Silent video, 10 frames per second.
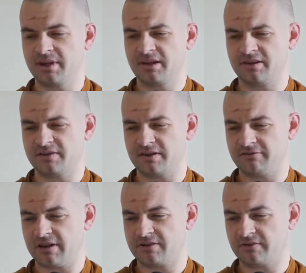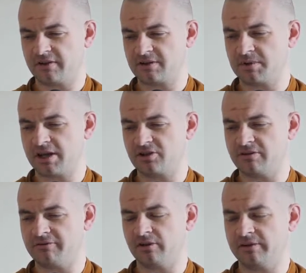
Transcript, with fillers: there is an offence of expiation involving